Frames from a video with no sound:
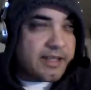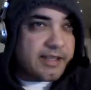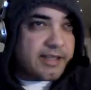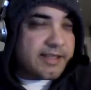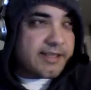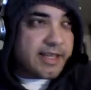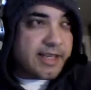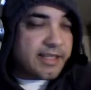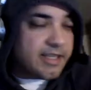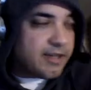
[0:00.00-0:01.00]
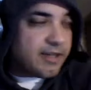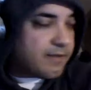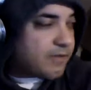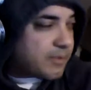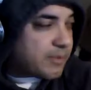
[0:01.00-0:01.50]
think that's telling
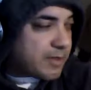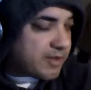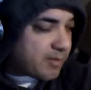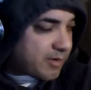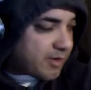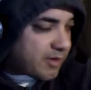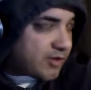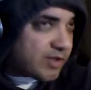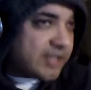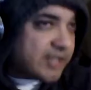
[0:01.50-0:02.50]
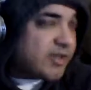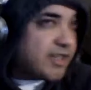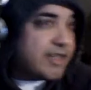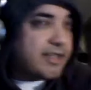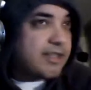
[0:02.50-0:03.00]
of, especially with all the trade
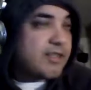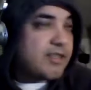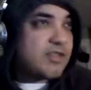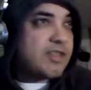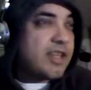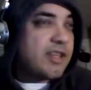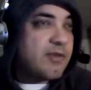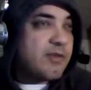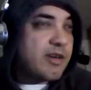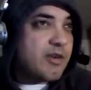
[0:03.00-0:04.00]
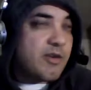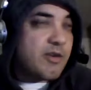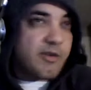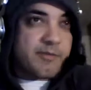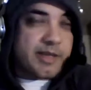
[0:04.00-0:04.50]
talk. I think that's just telling where
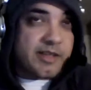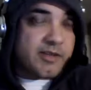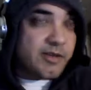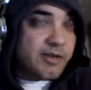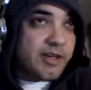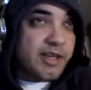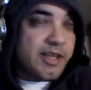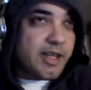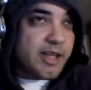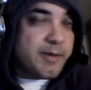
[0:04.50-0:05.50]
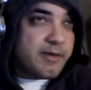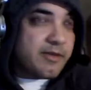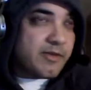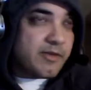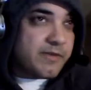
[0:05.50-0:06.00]
Coker and Bellator. I mean,
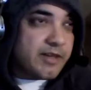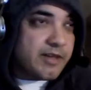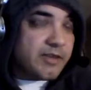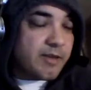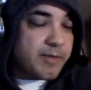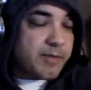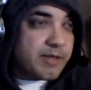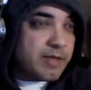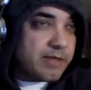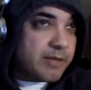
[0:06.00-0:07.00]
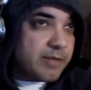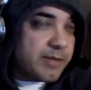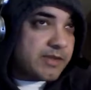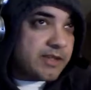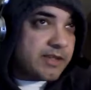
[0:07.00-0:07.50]
those fighters. You, I mean, we could
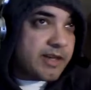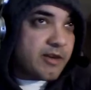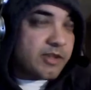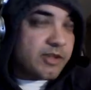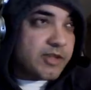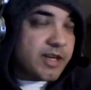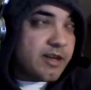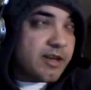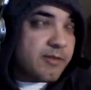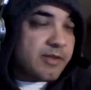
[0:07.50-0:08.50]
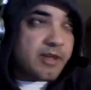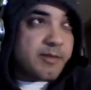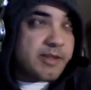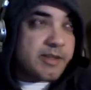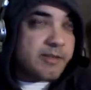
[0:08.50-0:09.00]
probably see Daron Cruickshank come
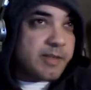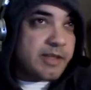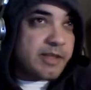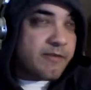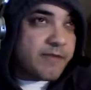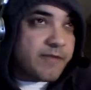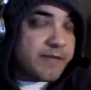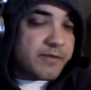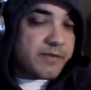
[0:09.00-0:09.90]
come into Bellator and fight